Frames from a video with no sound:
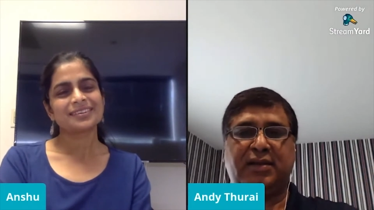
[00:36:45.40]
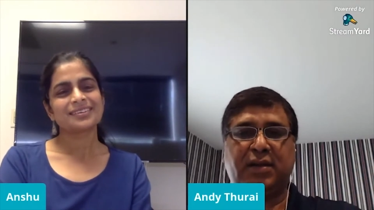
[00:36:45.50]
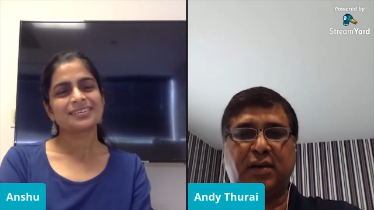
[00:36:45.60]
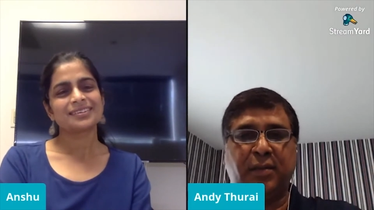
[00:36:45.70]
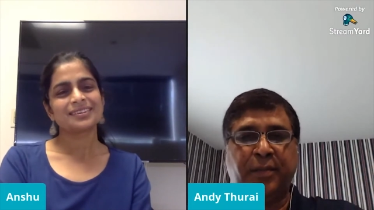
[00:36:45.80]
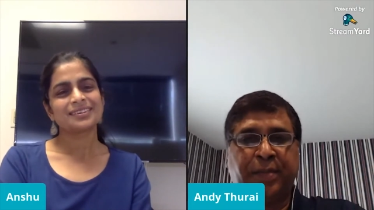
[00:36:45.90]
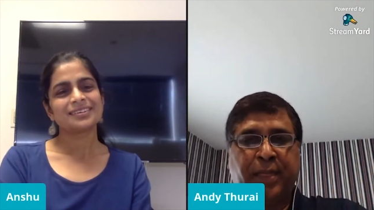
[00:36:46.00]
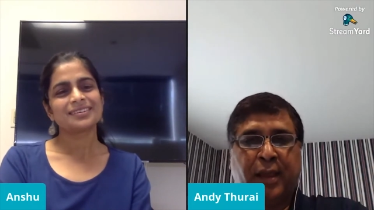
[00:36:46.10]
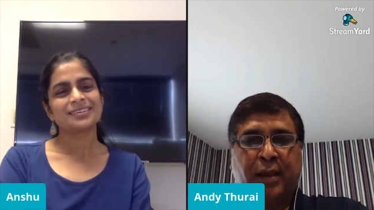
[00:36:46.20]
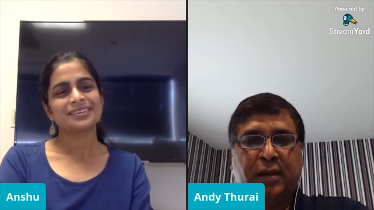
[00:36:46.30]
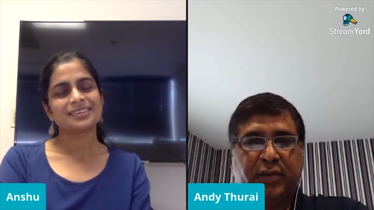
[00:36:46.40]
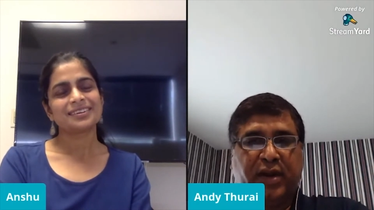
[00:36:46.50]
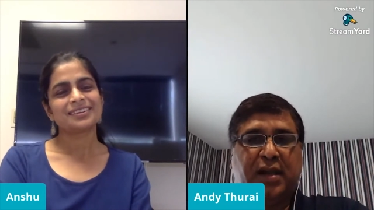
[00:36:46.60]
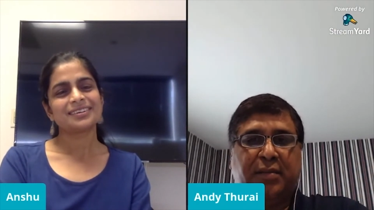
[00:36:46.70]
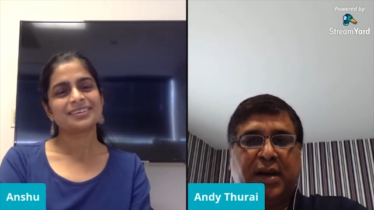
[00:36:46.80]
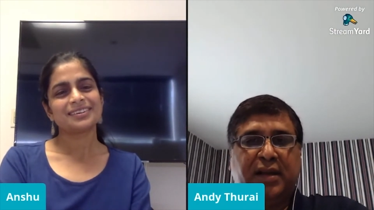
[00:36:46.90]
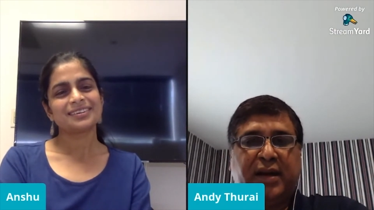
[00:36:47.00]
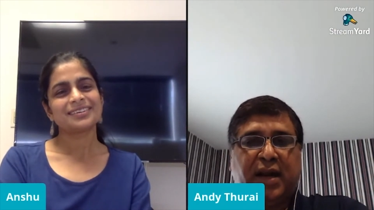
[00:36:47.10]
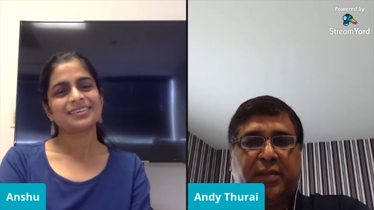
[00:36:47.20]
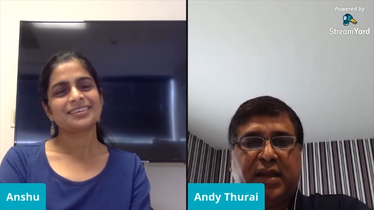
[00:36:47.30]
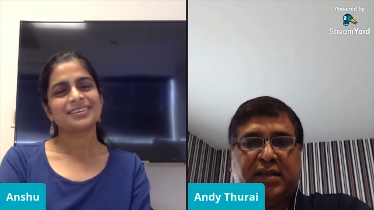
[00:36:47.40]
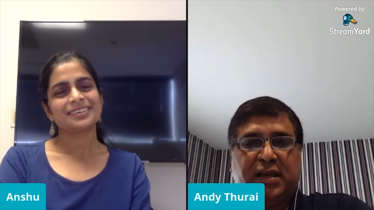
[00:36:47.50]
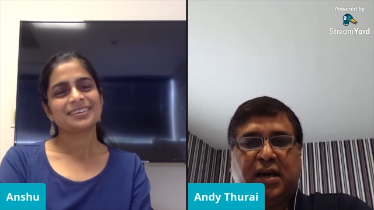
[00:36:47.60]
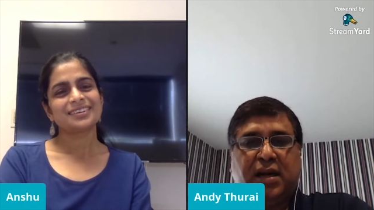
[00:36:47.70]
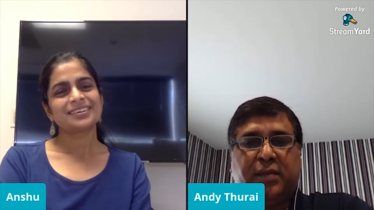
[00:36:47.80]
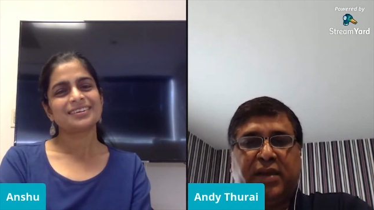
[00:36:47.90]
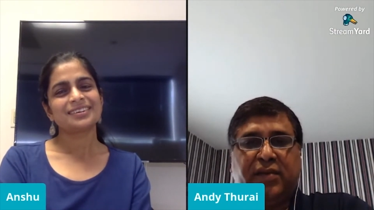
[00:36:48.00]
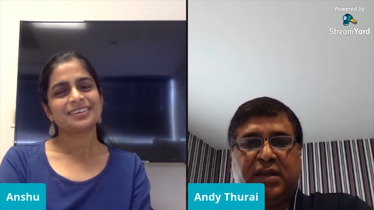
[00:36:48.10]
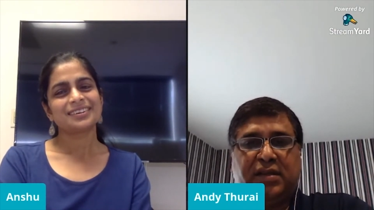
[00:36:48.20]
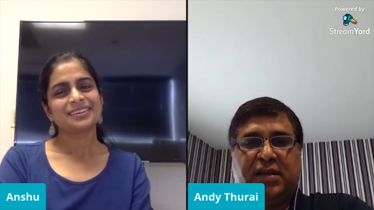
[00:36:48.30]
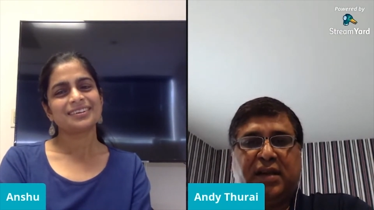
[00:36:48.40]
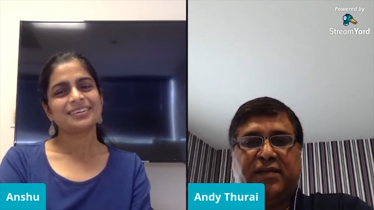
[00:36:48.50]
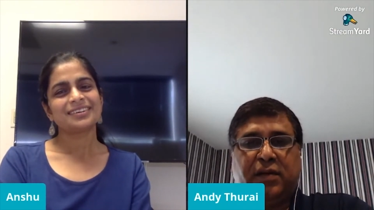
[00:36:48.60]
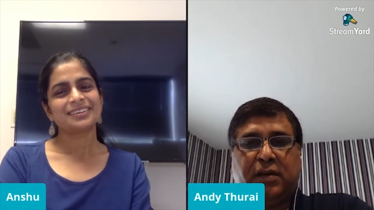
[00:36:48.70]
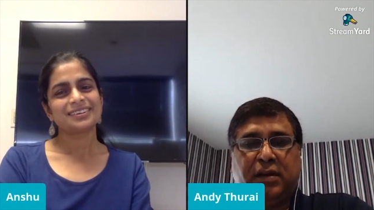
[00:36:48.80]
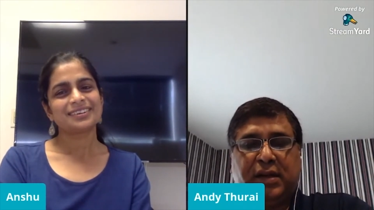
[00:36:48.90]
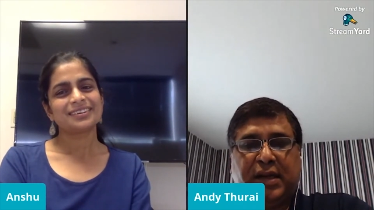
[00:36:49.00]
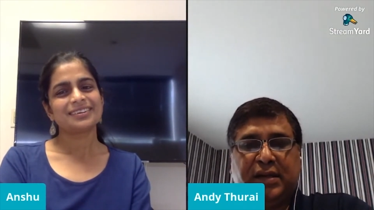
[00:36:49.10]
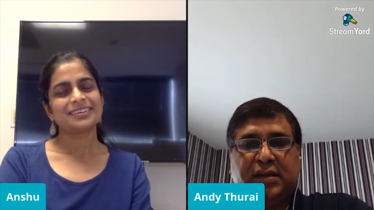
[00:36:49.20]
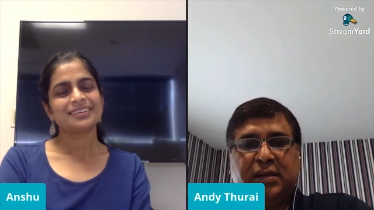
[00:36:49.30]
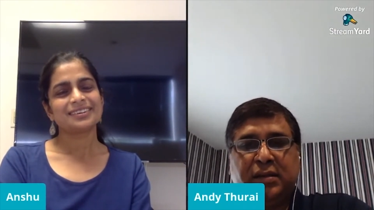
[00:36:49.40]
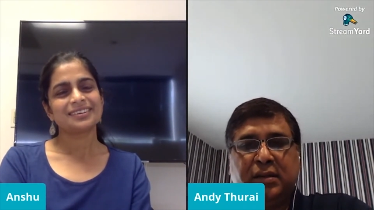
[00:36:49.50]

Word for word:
Speaker 1: So, so when you combine the database economy with the statefulness